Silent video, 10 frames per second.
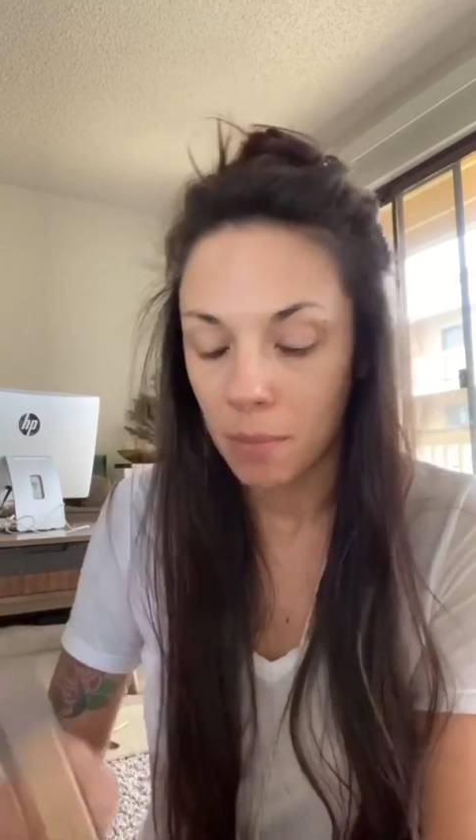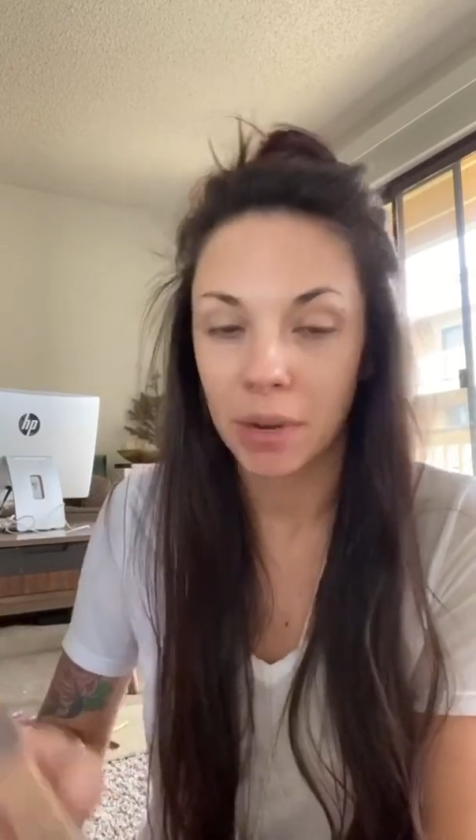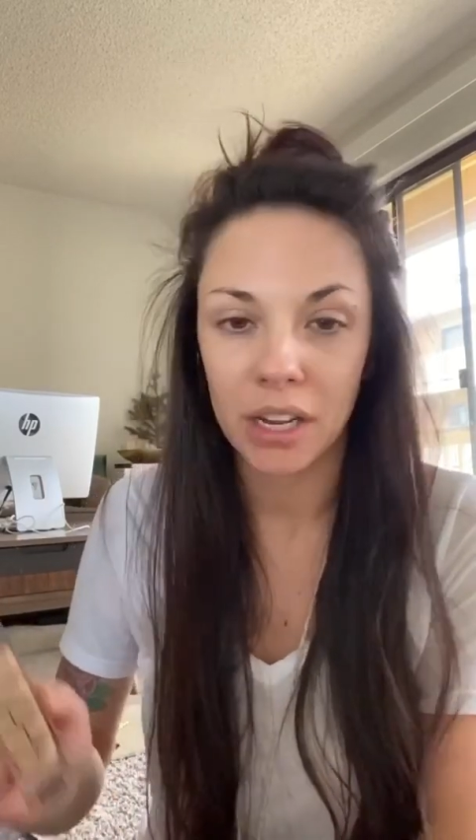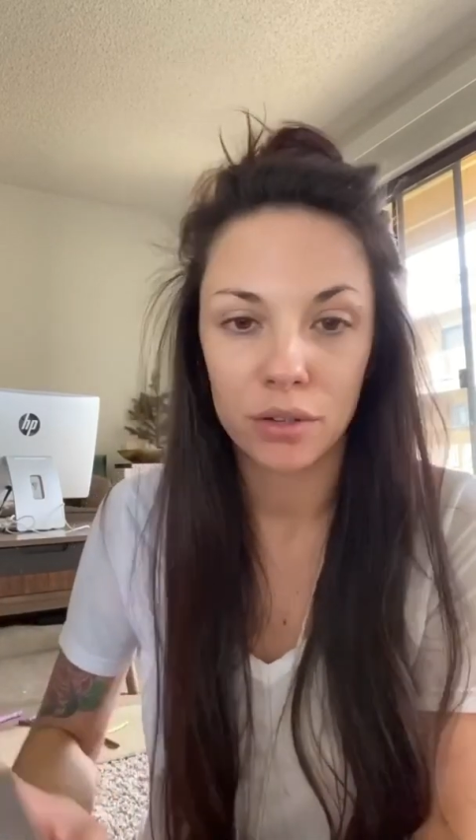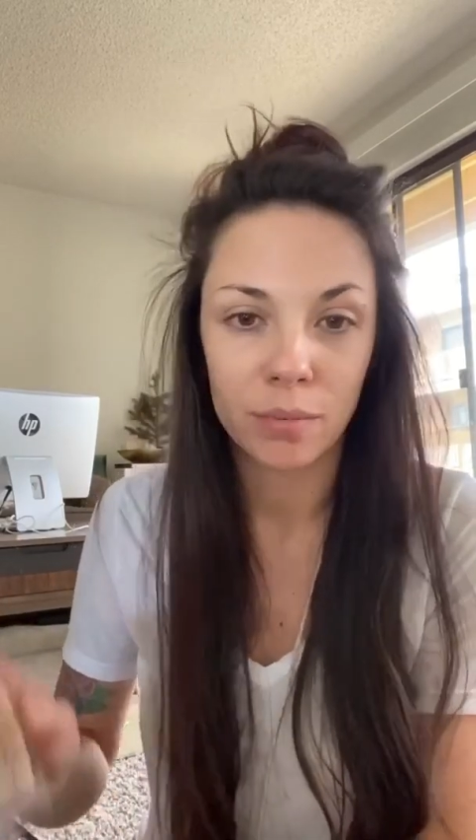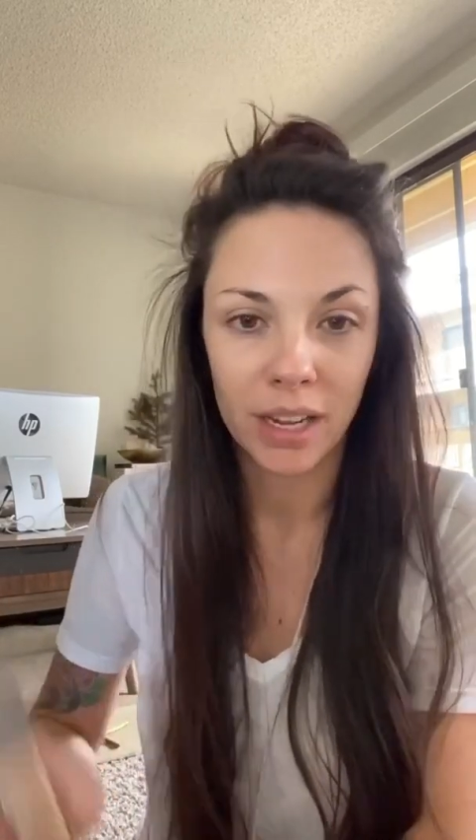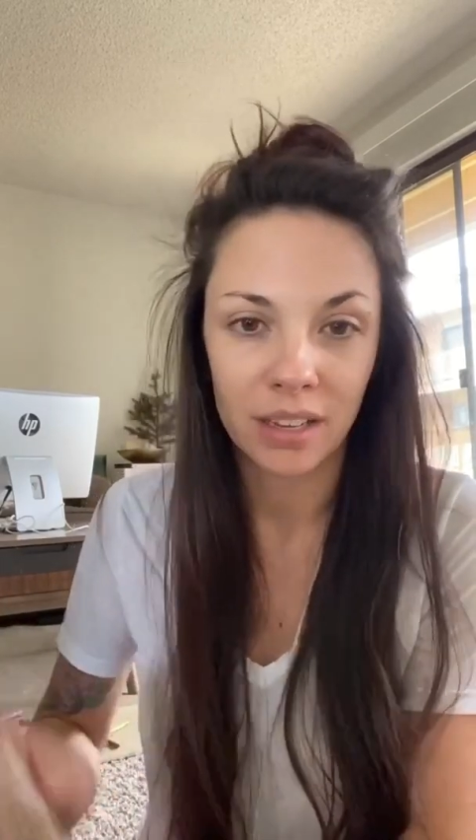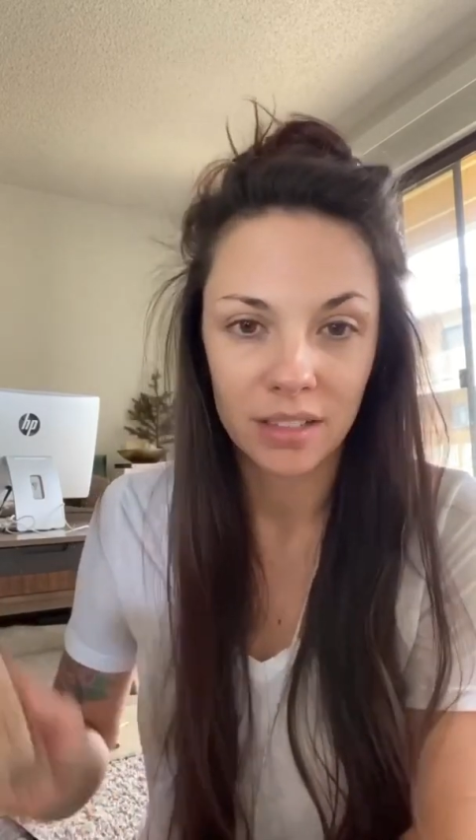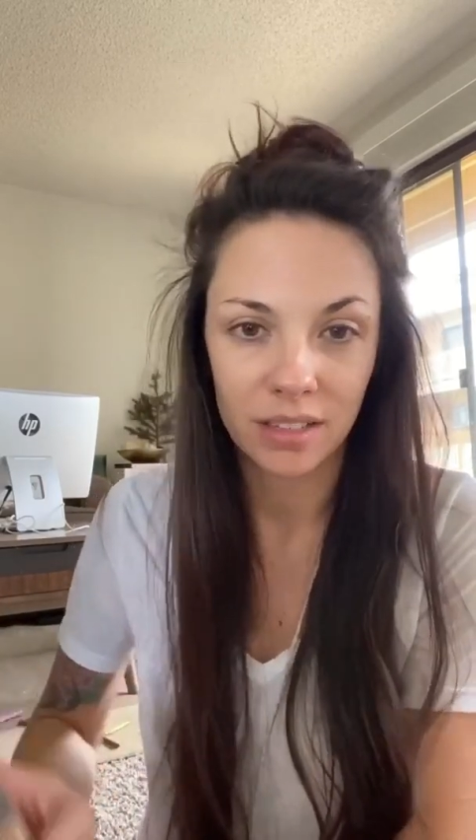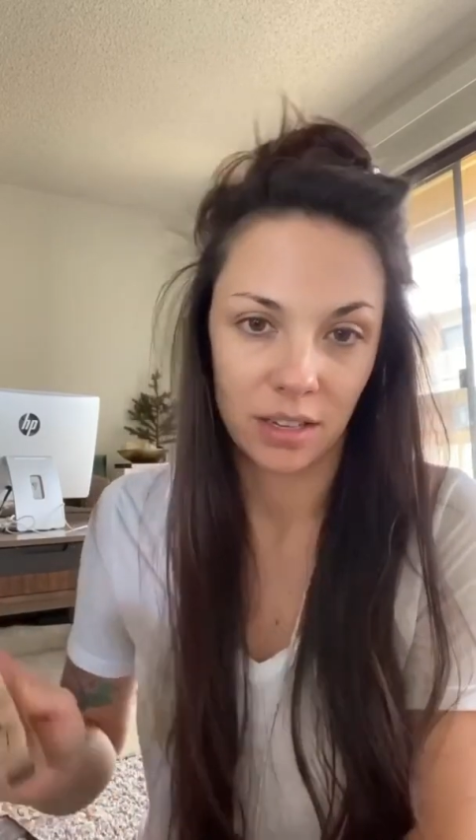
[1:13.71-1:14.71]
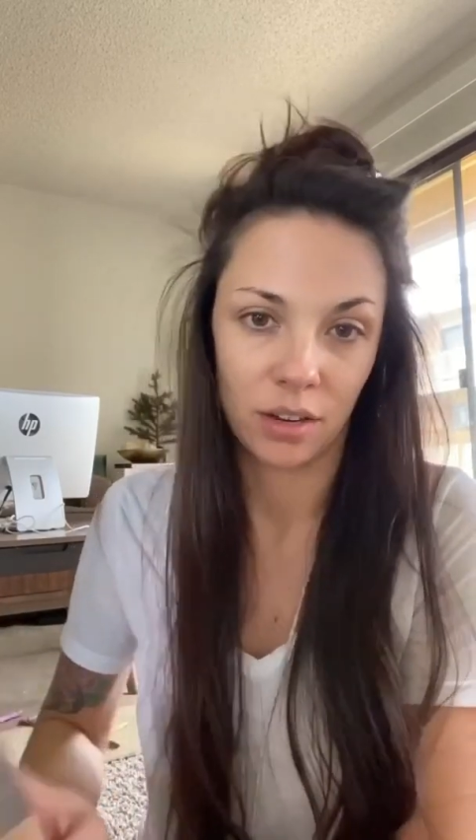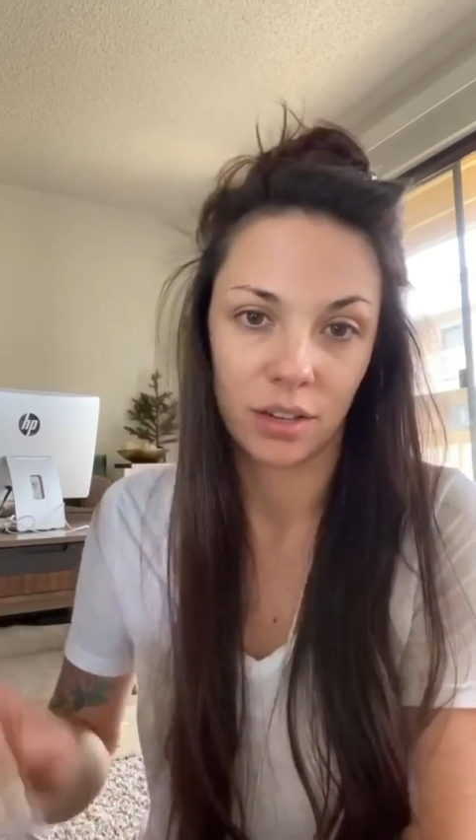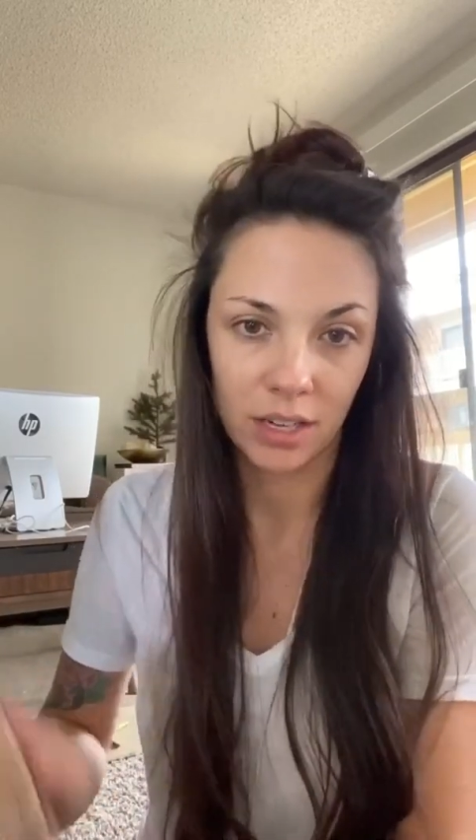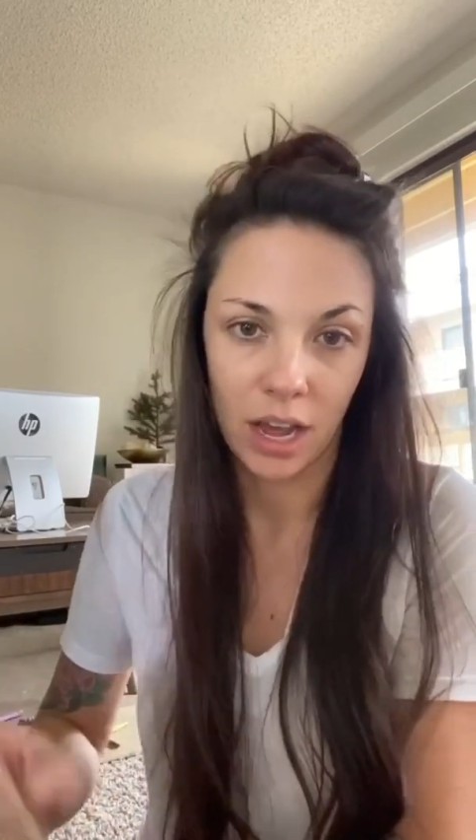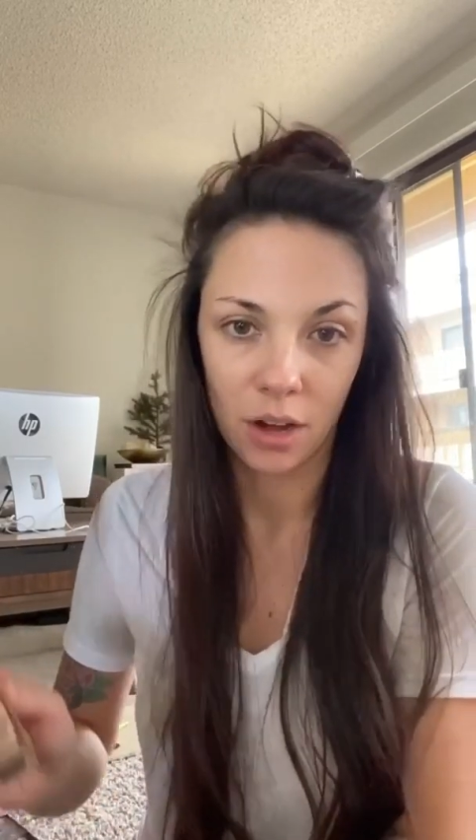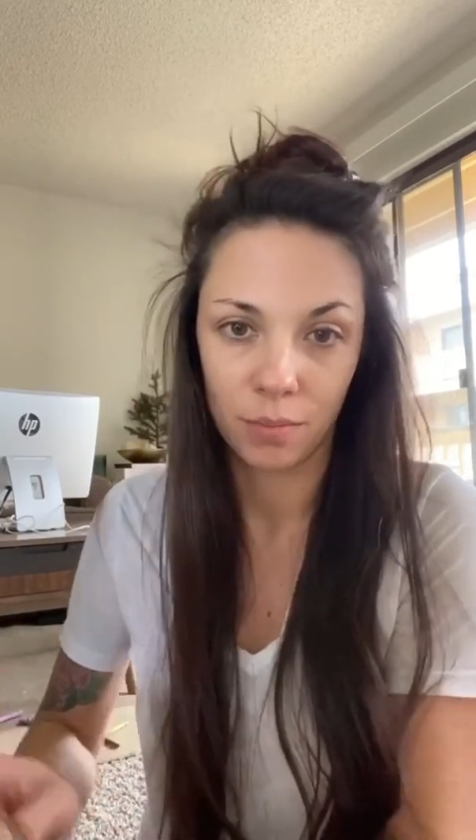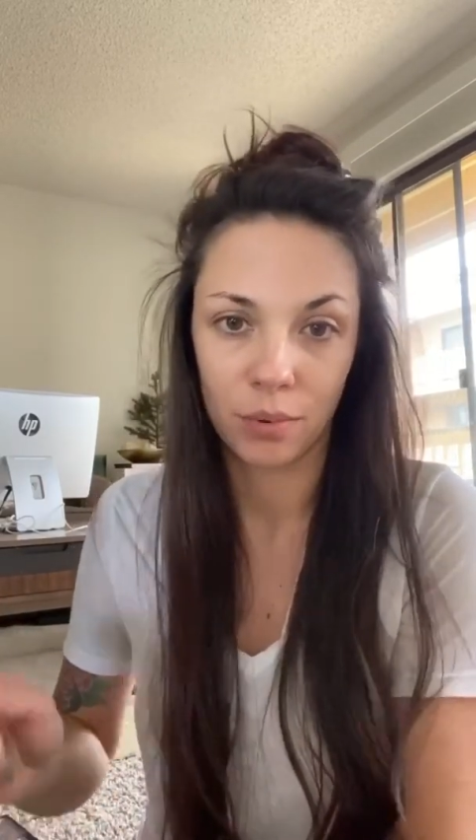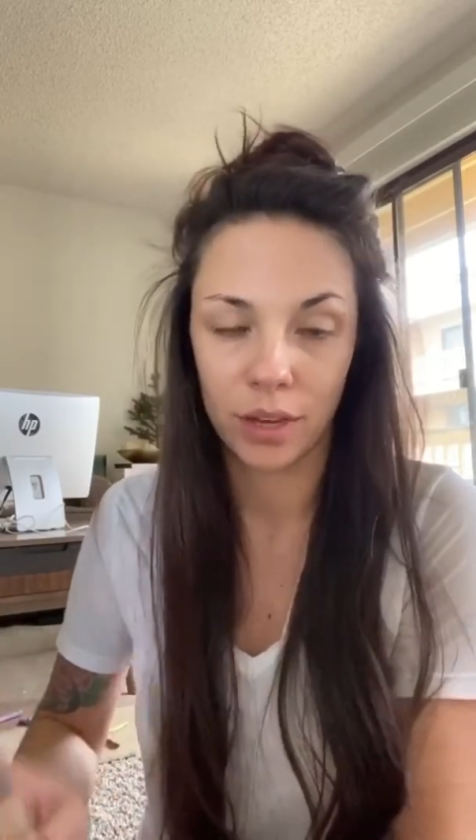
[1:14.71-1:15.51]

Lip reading: but I use my concealer to help